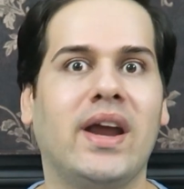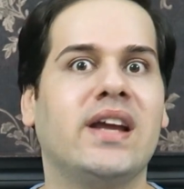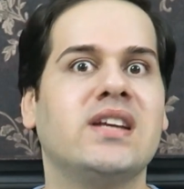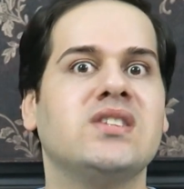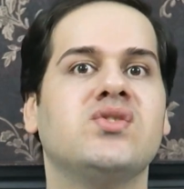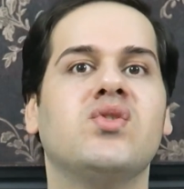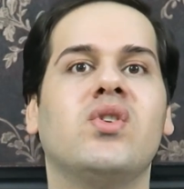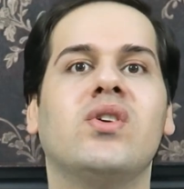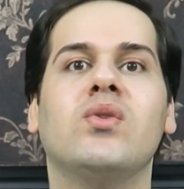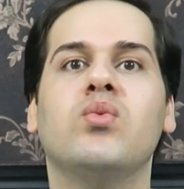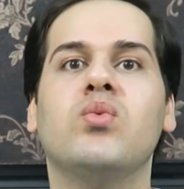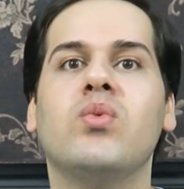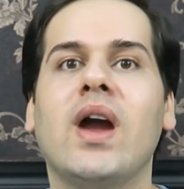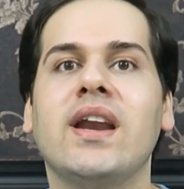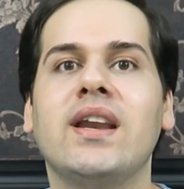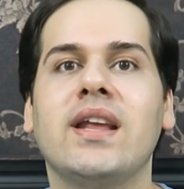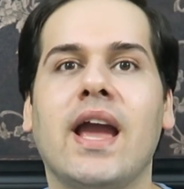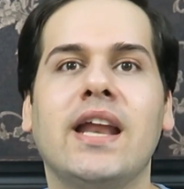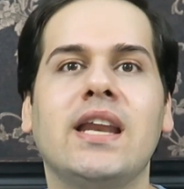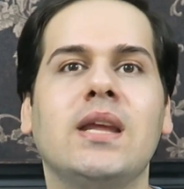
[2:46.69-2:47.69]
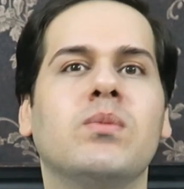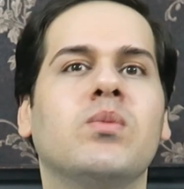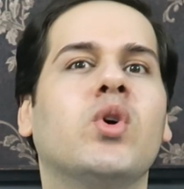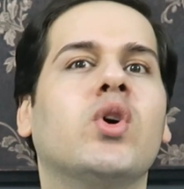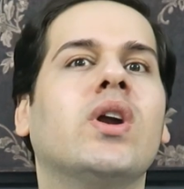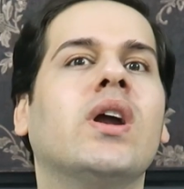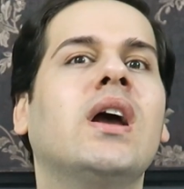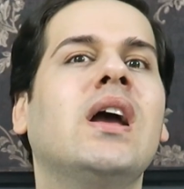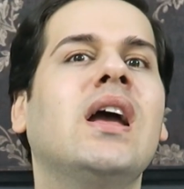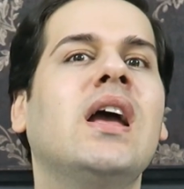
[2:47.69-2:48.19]
It's not red
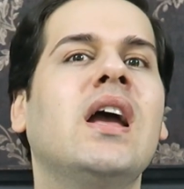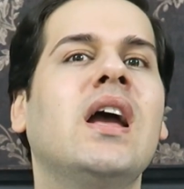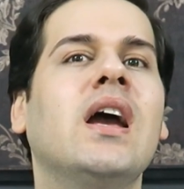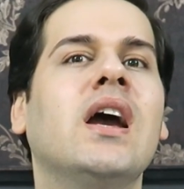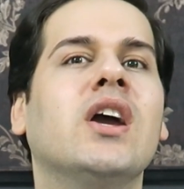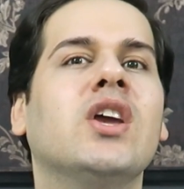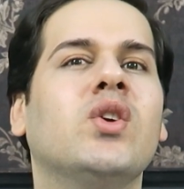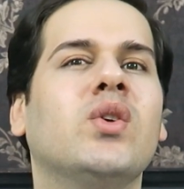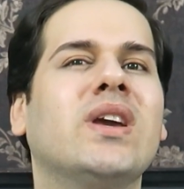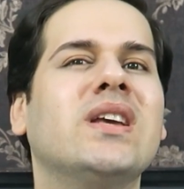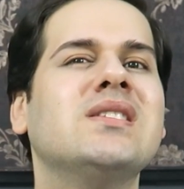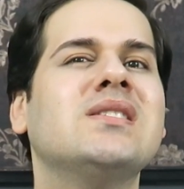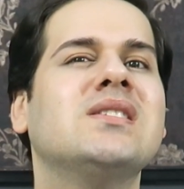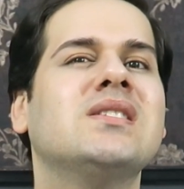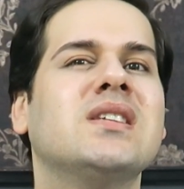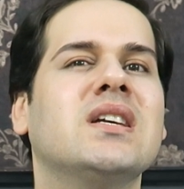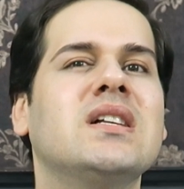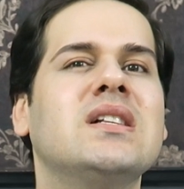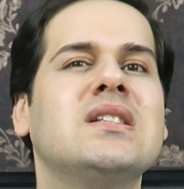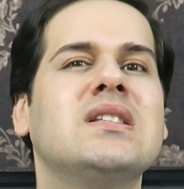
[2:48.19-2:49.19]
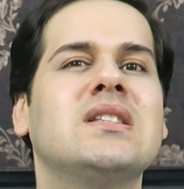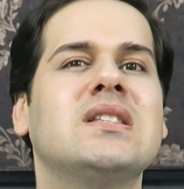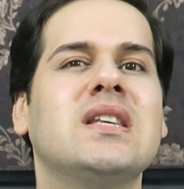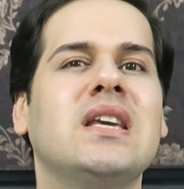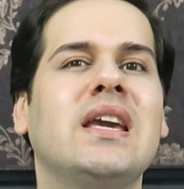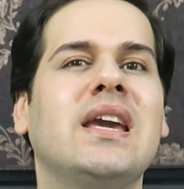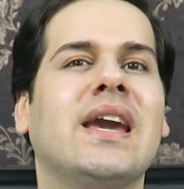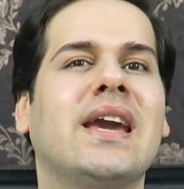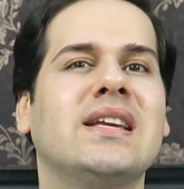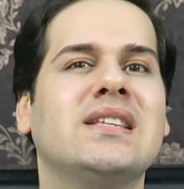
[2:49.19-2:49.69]
anymore. You can still
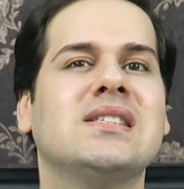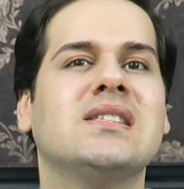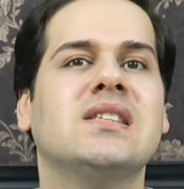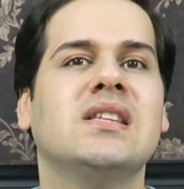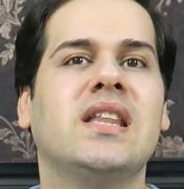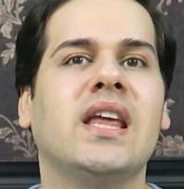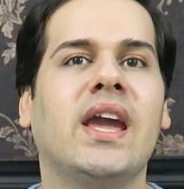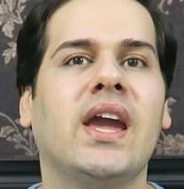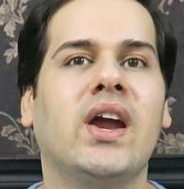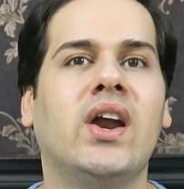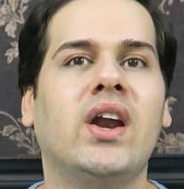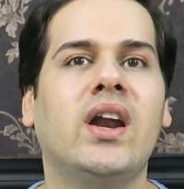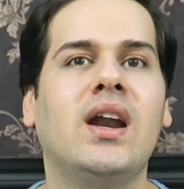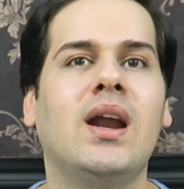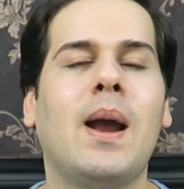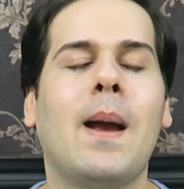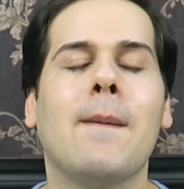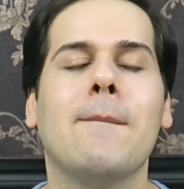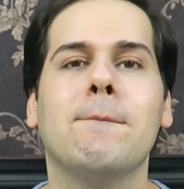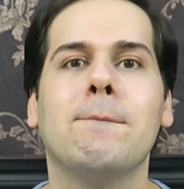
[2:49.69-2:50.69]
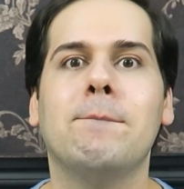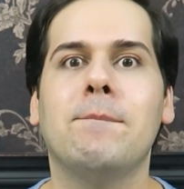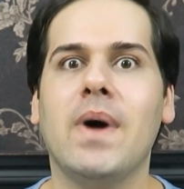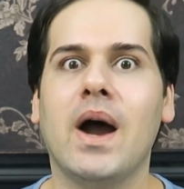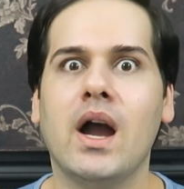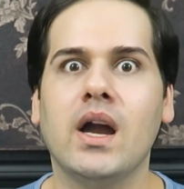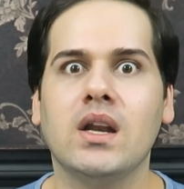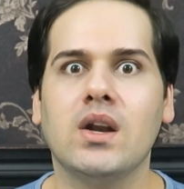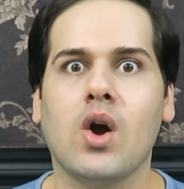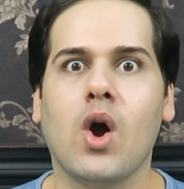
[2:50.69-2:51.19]
see it's there,
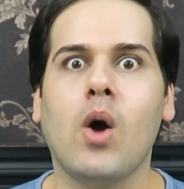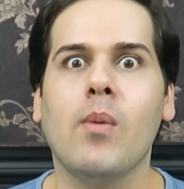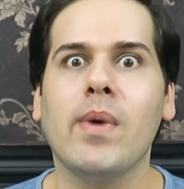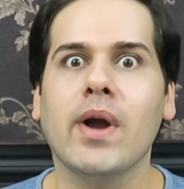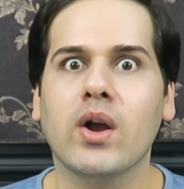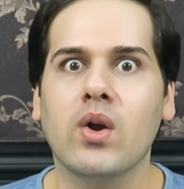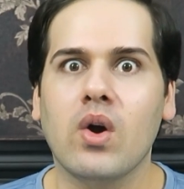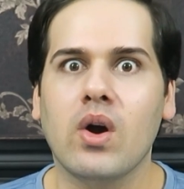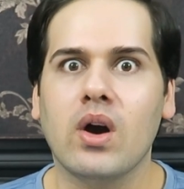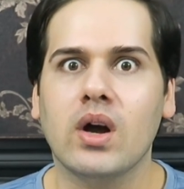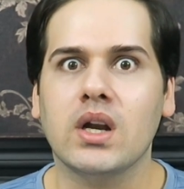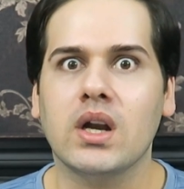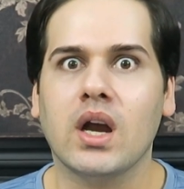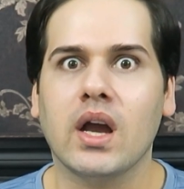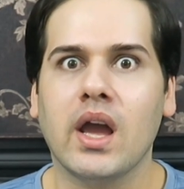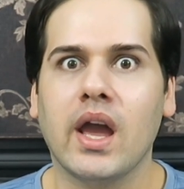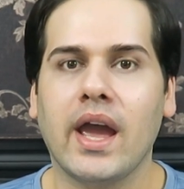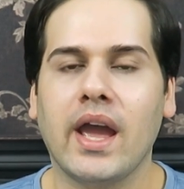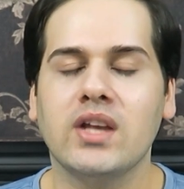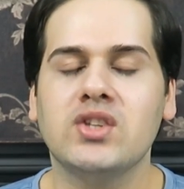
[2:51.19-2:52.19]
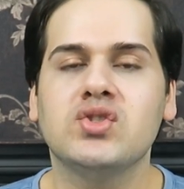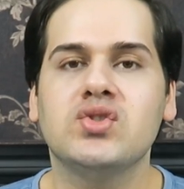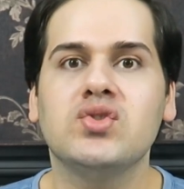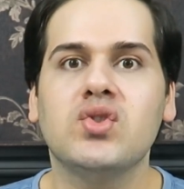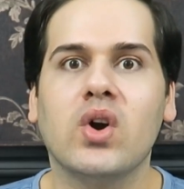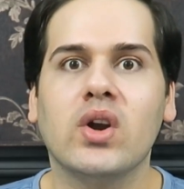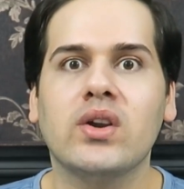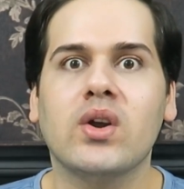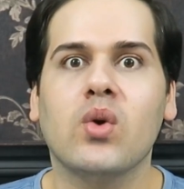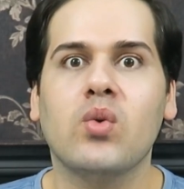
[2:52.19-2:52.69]
but oh my god, it's
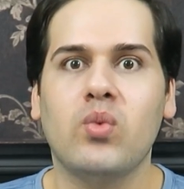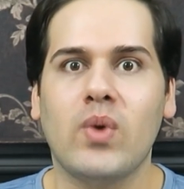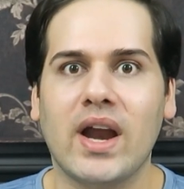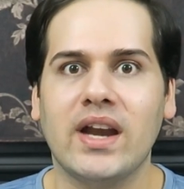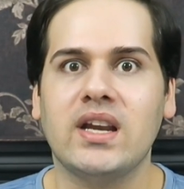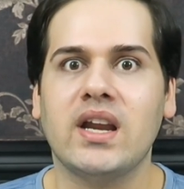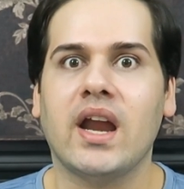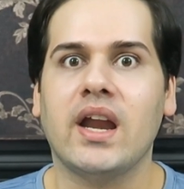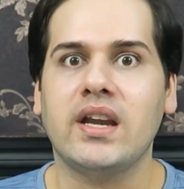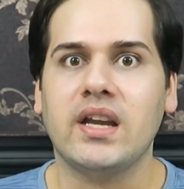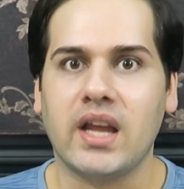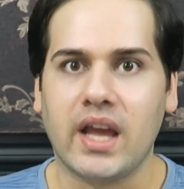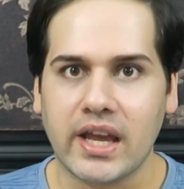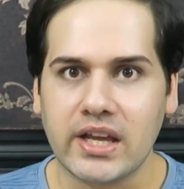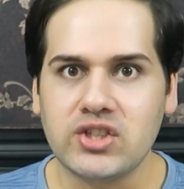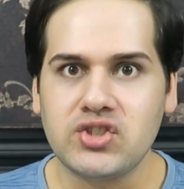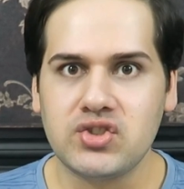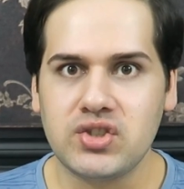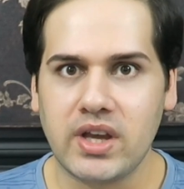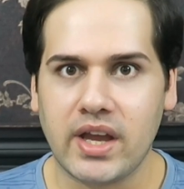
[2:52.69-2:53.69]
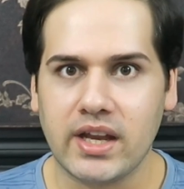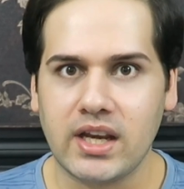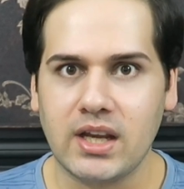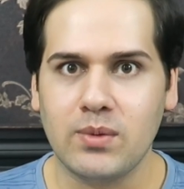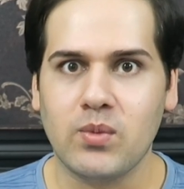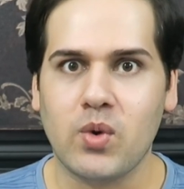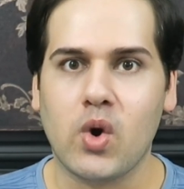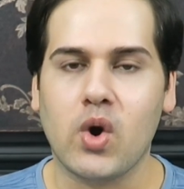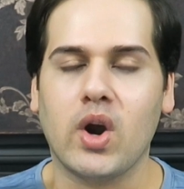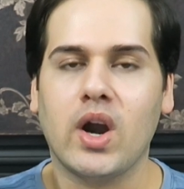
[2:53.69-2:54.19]
not red and itchy
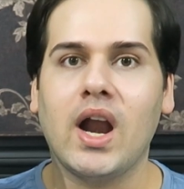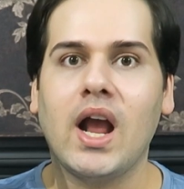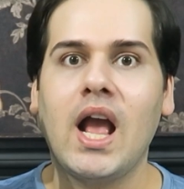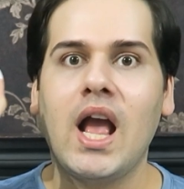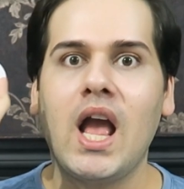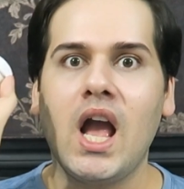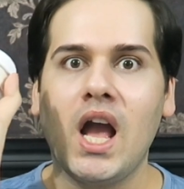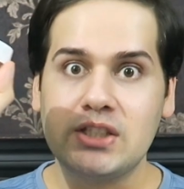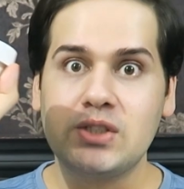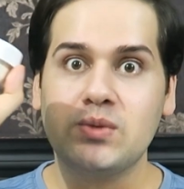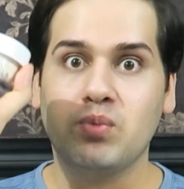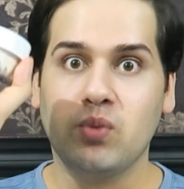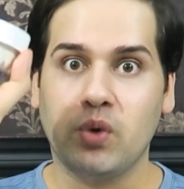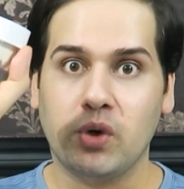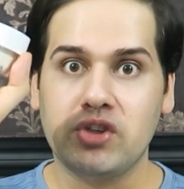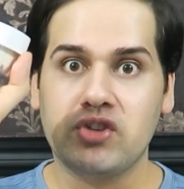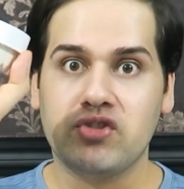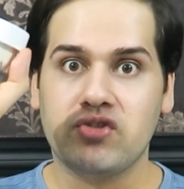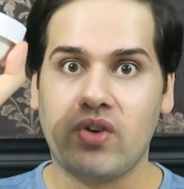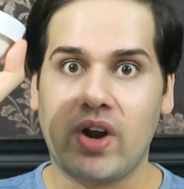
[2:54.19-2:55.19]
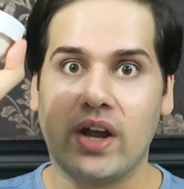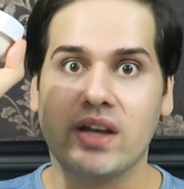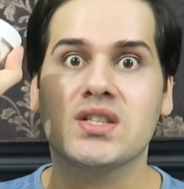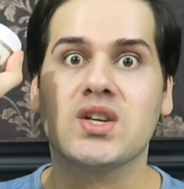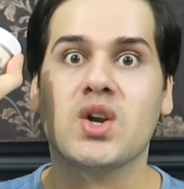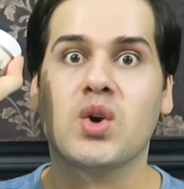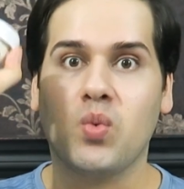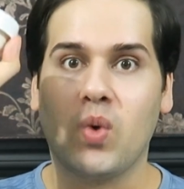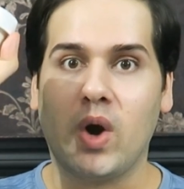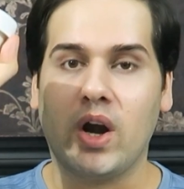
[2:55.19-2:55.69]
anymore. This
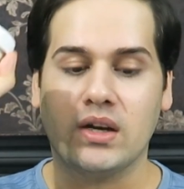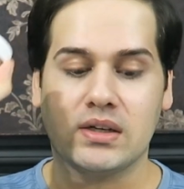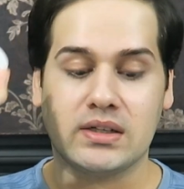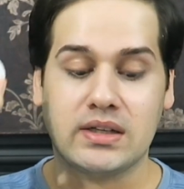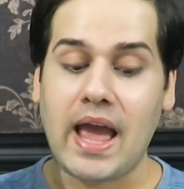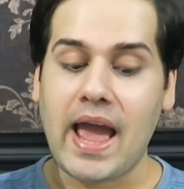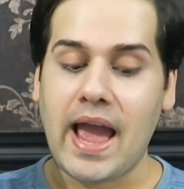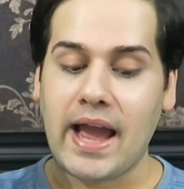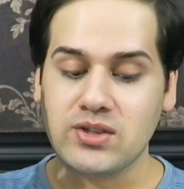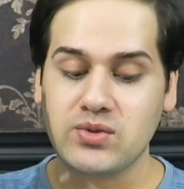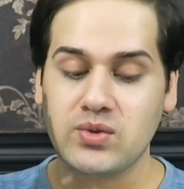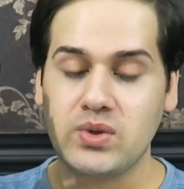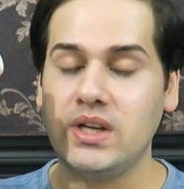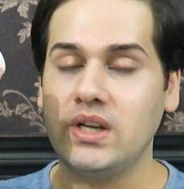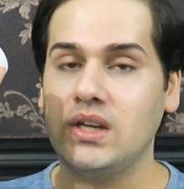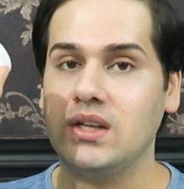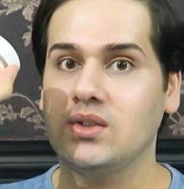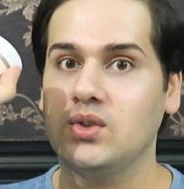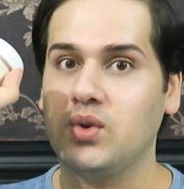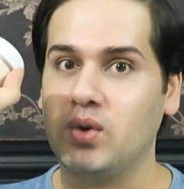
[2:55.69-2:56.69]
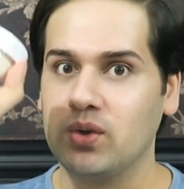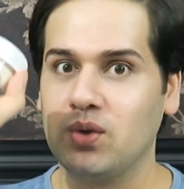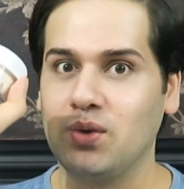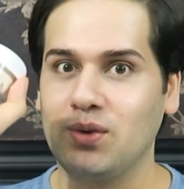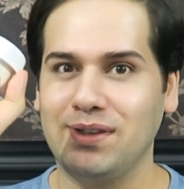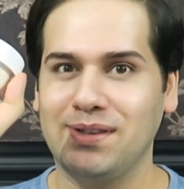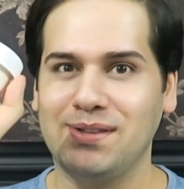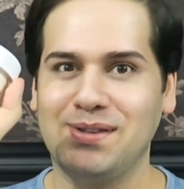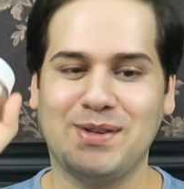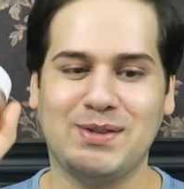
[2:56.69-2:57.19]
moisturizer worked. Actually, not
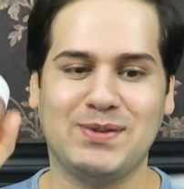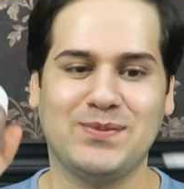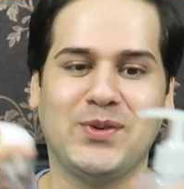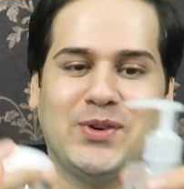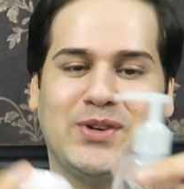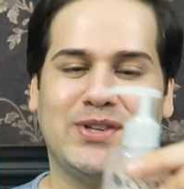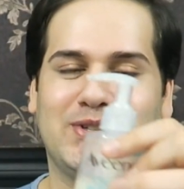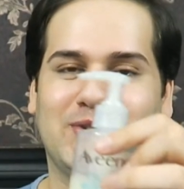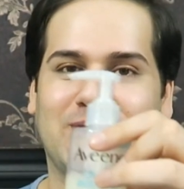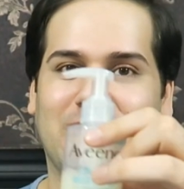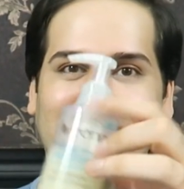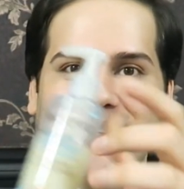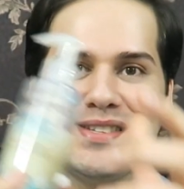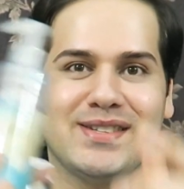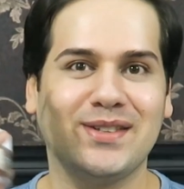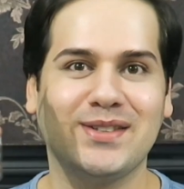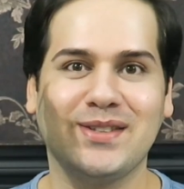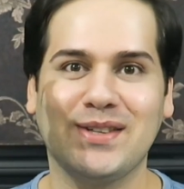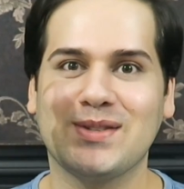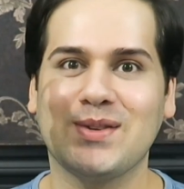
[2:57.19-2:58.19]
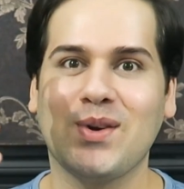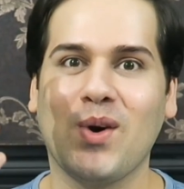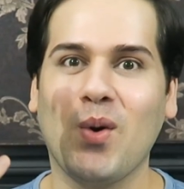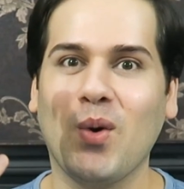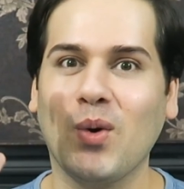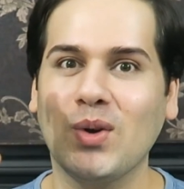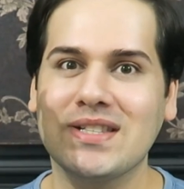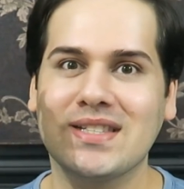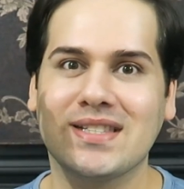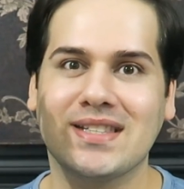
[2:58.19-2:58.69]
only this moisturizer, this
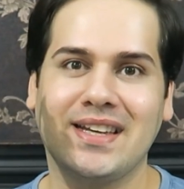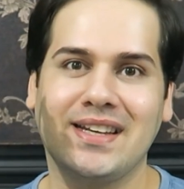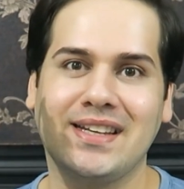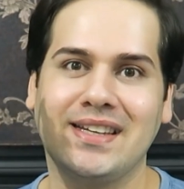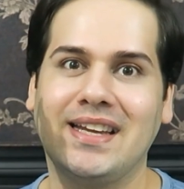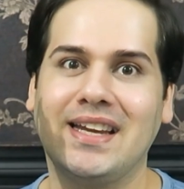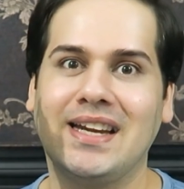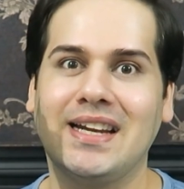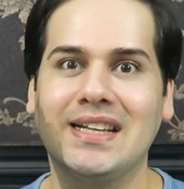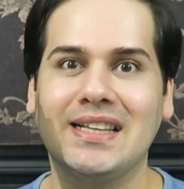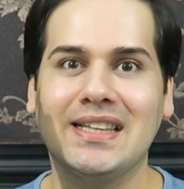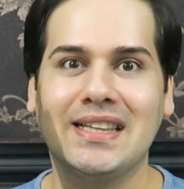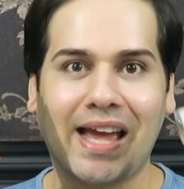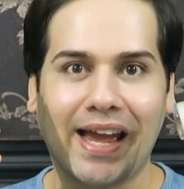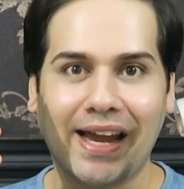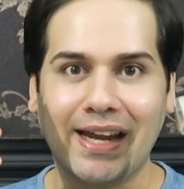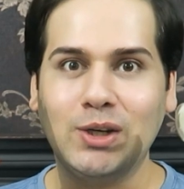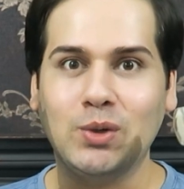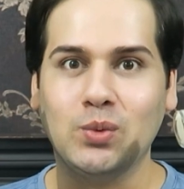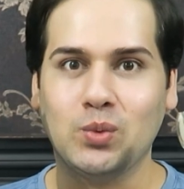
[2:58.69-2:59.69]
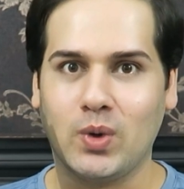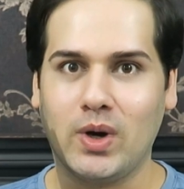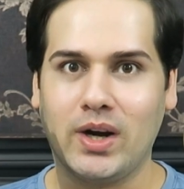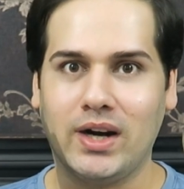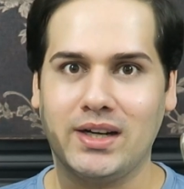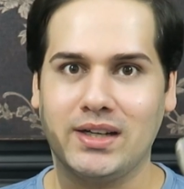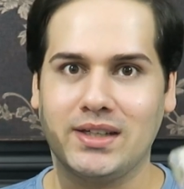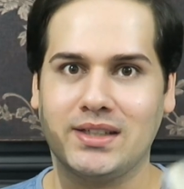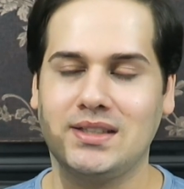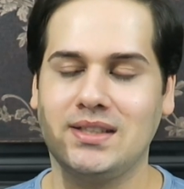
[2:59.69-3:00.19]
whole skincare line
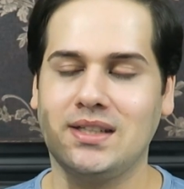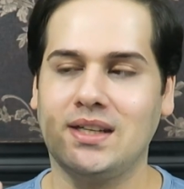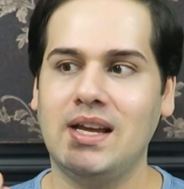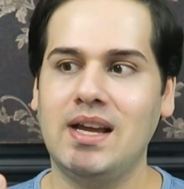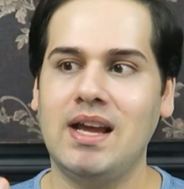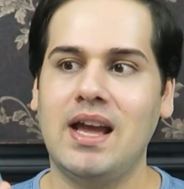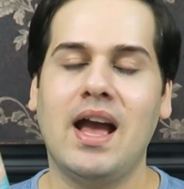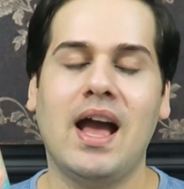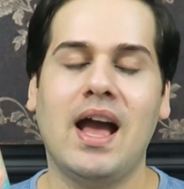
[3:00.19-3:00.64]
worked.